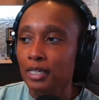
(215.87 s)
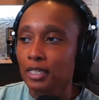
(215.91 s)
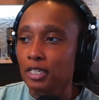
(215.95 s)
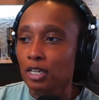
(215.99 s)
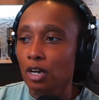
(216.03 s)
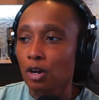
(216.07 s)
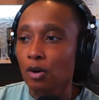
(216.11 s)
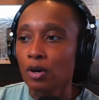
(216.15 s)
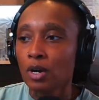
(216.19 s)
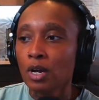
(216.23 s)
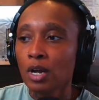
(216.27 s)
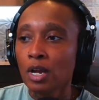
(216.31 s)

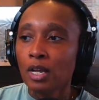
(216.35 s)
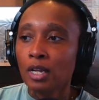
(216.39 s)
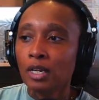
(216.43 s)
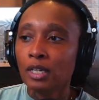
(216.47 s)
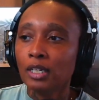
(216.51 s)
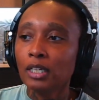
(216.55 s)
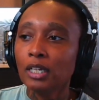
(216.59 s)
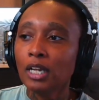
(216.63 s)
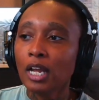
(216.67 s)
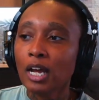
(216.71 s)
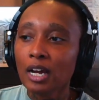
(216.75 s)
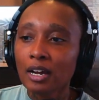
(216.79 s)
So
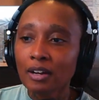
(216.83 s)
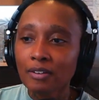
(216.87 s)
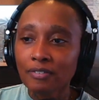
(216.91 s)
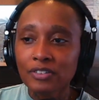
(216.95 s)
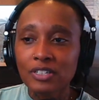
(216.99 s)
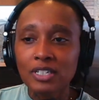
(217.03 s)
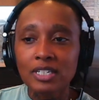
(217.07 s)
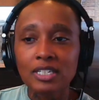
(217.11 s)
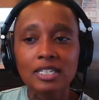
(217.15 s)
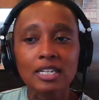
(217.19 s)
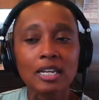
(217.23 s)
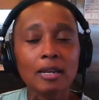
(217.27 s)
love
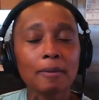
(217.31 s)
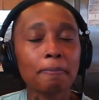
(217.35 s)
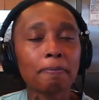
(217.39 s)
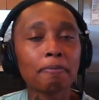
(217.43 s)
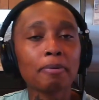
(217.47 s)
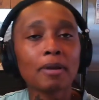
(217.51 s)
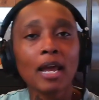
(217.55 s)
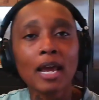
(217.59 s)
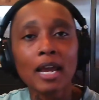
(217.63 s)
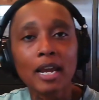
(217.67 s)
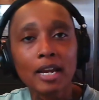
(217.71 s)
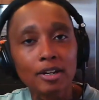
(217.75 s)
to see
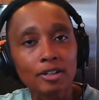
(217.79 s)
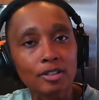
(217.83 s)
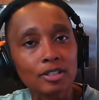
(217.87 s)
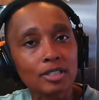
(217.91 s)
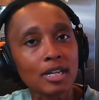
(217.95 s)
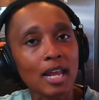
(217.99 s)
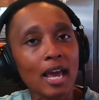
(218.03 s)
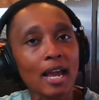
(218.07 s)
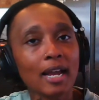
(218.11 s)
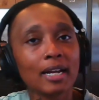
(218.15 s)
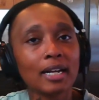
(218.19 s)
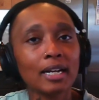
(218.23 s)
players
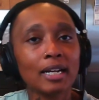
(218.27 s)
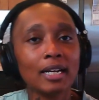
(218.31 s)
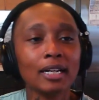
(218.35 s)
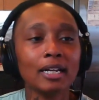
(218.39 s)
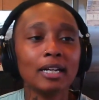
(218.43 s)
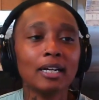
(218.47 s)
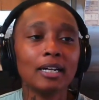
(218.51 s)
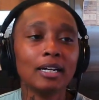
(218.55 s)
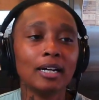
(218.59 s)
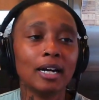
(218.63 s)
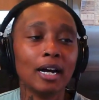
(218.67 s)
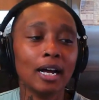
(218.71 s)
like
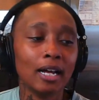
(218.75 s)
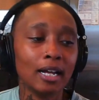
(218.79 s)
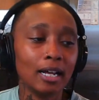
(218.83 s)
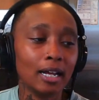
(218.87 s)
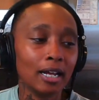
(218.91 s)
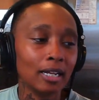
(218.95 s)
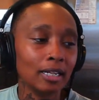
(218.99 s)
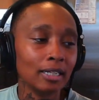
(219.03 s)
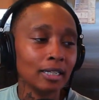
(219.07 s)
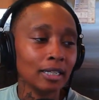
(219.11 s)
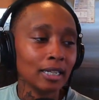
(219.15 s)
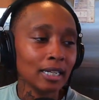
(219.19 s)

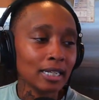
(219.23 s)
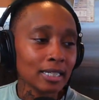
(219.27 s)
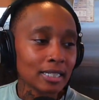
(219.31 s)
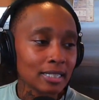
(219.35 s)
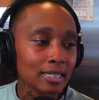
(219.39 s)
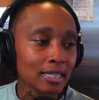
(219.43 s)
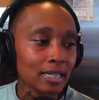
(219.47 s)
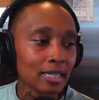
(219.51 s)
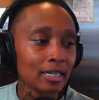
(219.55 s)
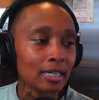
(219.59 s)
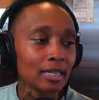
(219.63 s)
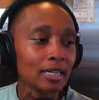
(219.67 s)

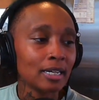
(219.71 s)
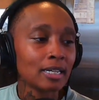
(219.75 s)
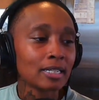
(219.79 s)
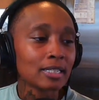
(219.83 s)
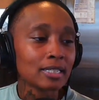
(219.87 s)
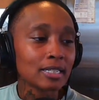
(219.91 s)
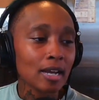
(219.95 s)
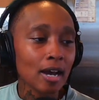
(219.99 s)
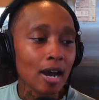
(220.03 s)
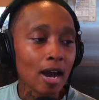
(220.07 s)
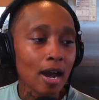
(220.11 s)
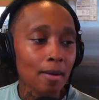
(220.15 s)
Alyssa
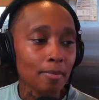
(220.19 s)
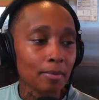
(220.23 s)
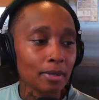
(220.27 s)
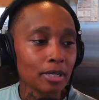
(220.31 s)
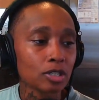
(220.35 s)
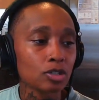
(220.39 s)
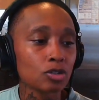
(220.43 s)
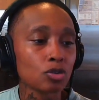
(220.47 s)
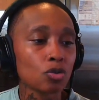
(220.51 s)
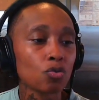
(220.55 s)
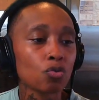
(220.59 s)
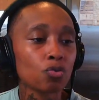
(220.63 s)

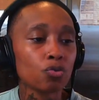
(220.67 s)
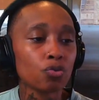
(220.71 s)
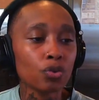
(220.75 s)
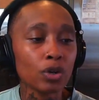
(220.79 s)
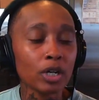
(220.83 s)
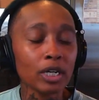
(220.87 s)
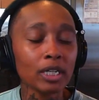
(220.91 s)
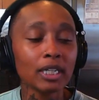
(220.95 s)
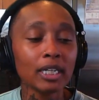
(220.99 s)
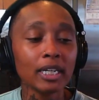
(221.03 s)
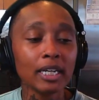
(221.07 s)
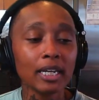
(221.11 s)
Thomas
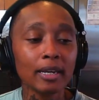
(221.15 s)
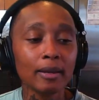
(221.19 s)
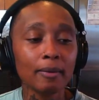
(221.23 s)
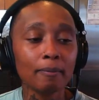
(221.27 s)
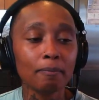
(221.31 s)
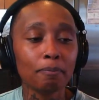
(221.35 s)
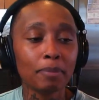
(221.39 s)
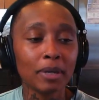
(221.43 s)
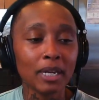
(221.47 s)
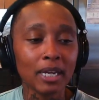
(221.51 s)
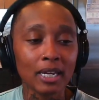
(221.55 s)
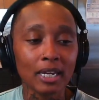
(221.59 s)
really
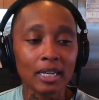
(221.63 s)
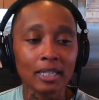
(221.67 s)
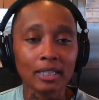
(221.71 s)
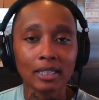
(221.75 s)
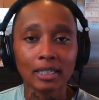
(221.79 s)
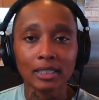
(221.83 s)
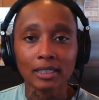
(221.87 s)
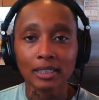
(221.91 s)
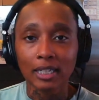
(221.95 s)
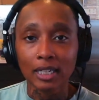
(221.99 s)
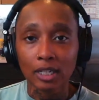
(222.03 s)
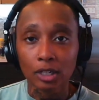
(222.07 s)
being
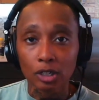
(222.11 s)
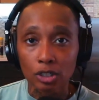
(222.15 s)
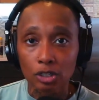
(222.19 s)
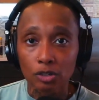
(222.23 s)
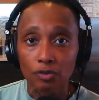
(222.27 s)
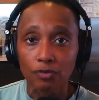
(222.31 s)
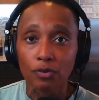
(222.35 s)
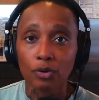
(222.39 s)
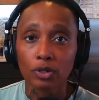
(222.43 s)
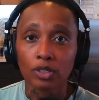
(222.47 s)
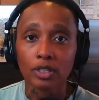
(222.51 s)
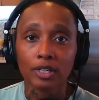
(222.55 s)
the leaders
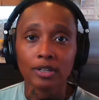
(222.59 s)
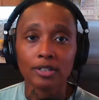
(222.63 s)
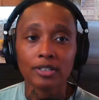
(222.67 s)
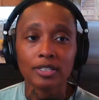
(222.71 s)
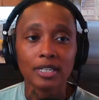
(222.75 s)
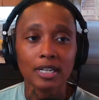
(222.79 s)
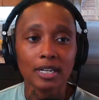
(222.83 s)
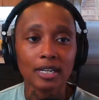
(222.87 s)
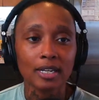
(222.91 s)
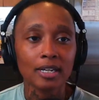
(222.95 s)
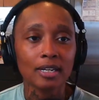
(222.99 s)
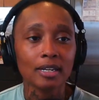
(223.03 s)
for their
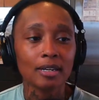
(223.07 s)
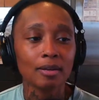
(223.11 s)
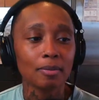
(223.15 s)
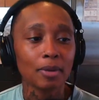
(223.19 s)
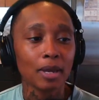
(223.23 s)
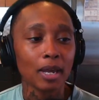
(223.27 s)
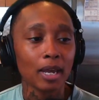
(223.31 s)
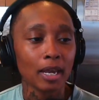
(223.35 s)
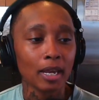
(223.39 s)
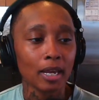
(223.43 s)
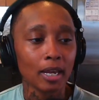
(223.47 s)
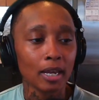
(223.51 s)
team
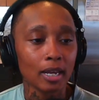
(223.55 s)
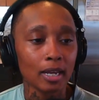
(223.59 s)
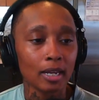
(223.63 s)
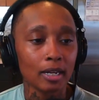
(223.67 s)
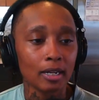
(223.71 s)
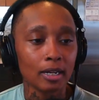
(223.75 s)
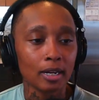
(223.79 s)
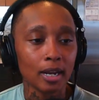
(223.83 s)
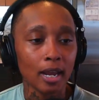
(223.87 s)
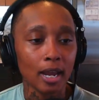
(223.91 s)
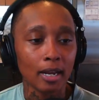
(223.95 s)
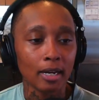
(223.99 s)

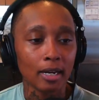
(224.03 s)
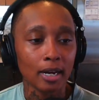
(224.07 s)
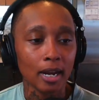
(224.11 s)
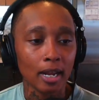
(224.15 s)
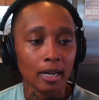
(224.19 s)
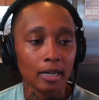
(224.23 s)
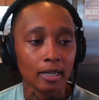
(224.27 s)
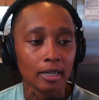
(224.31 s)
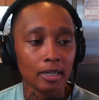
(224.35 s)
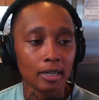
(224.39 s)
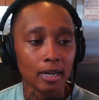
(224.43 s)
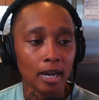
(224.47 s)

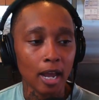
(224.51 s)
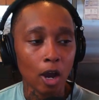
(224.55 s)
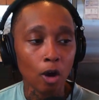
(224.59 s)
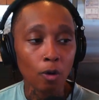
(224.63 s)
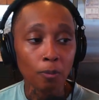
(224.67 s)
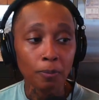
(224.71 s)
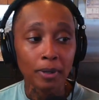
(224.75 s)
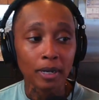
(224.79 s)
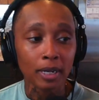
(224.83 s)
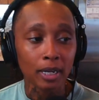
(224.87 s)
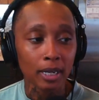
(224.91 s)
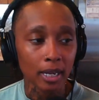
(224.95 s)
and
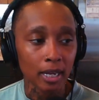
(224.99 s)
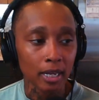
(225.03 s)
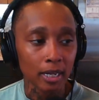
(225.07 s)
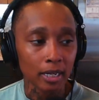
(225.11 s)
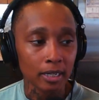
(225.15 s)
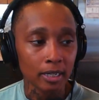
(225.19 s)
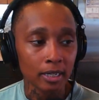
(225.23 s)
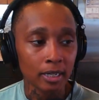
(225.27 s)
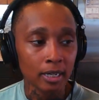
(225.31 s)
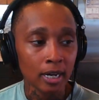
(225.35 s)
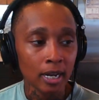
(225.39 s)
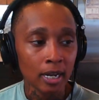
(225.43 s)
helping
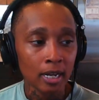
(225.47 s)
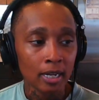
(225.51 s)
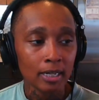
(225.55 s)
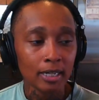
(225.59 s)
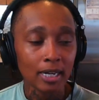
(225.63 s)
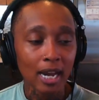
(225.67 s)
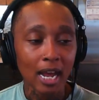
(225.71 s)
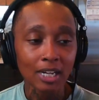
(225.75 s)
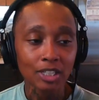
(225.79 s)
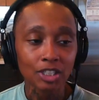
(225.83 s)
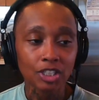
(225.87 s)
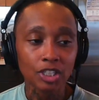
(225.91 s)
in
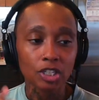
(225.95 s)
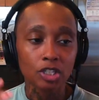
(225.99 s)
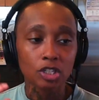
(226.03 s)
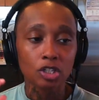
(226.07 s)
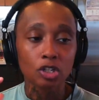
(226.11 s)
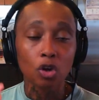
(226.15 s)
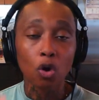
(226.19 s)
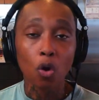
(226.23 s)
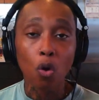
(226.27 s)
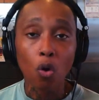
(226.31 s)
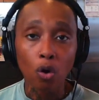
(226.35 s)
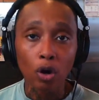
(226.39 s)
not just
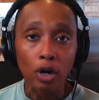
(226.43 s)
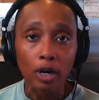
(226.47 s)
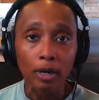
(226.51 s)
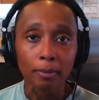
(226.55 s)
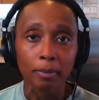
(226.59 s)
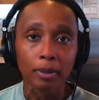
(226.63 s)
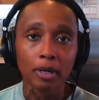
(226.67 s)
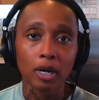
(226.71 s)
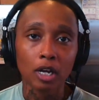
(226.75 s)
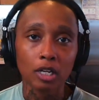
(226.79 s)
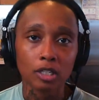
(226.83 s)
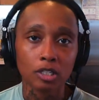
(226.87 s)
scoring,
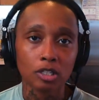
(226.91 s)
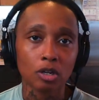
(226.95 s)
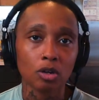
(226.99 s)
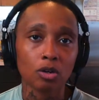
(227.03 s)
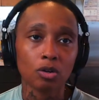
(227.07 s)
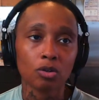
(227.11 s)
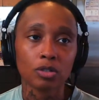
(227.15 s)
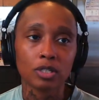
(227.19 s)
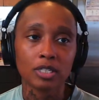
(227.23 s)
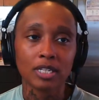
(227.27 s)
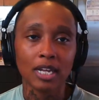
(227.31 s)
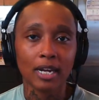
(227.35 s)
but
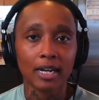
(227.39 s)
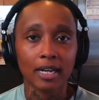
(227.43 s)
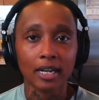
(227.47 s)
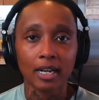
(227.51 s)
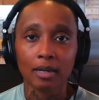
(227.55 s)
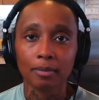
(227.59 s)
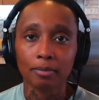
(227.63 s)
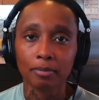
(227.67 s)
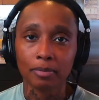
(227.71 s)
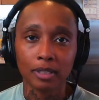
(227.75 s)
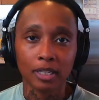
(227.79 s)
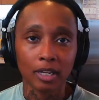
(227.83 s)
also setting
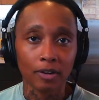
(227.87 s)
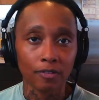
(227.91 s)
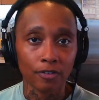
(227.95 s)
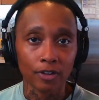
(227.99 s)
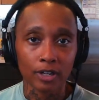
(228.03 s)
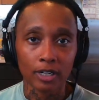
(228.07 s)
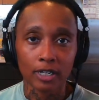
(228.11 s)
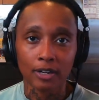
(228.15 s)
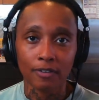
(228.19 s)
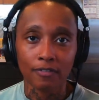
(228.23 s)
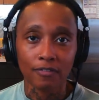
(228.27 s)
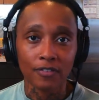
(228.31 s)
up
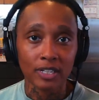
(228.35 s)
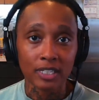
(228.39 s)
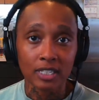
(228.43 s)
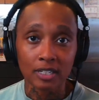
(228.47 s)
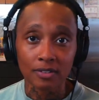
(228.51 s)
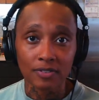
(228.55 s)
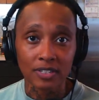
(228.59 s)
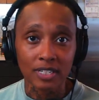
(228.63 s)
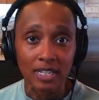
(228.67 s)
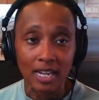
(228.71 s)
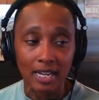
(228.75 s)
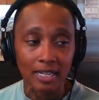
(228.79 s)
different
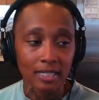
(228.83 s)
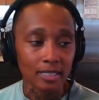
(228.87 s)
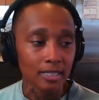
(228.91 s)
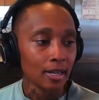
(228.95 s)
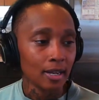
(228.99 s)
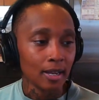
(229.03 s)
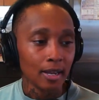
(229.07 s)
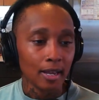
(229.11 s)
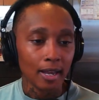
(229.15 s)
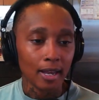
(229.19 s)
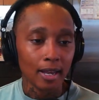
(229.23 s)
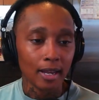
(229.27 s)
defensive sets
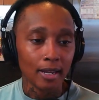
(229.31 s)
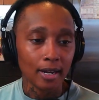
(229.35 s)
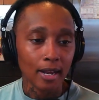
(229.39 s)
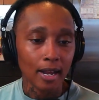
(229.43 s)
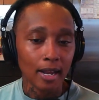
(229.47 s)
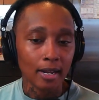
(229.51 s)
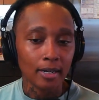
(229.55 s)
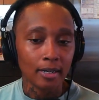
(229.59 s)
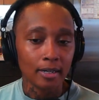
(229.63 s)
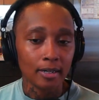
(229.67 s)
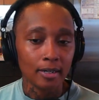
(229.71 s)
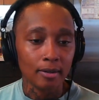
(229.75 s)

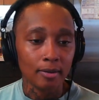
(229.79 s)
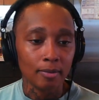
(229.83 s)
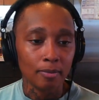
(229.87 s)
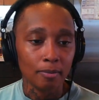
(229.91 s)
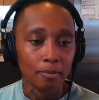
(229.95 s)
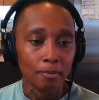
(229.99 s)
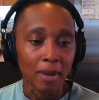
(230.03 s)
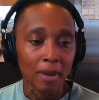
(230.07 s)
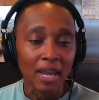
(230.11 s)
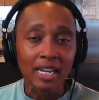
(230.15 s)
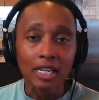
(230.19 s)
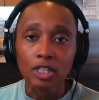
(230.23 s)
and
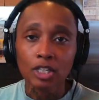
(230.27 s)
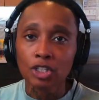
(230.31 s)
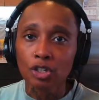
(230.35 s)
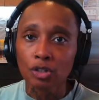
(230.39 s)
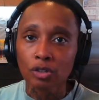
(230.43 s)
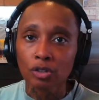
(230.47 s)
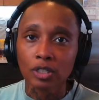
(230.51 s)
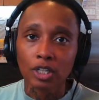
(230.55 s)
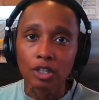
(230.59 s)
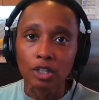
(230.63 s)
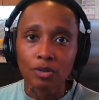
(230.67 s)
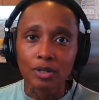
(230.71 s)
making
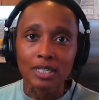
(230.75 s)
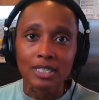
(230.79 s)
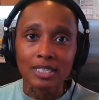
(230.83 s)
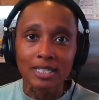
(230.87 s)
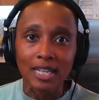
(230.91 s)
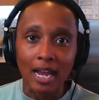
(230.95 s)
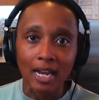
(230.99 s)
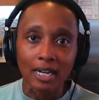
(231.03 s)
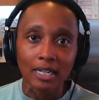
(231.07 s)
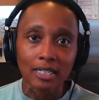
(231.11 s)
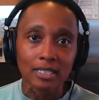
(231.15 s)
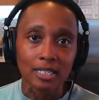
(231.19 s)
sure that you can
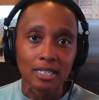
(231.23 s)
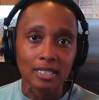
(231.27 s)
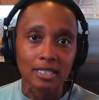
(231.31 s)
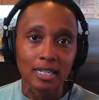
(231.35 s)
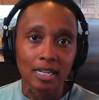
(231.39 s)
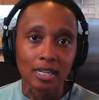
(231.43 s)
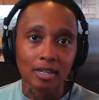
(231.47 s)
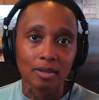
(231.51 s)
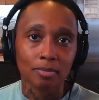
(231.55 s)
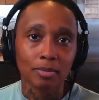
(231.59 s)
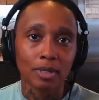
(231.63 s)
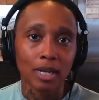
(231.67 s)
silence a
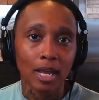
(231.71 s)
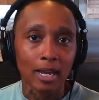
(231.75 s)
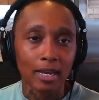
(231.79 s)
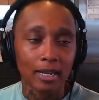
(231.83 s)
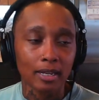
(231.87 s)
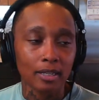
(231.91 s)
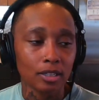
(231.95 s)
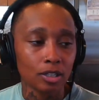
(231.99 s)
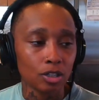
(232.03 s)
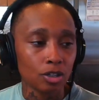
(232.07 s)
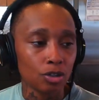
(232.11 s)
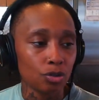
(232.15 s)
team
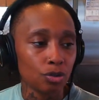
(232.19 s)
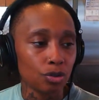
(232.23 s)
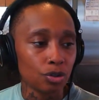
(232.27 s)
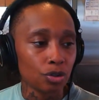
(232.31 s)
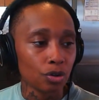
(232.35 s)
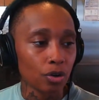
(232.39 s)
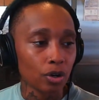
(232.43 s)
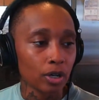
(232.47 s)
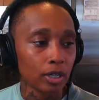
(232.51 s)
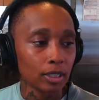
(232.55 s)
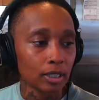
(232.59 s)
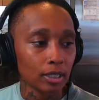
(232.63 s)
like the New
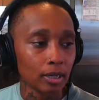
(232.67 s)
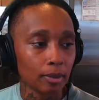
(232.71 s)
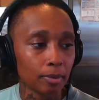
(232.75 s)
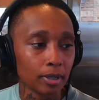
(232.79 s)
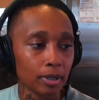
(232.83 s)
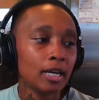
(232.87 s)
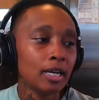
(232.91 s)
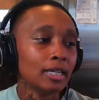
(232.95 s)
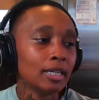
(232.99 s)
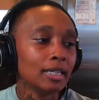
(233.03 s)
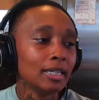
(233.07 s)
York Liberty.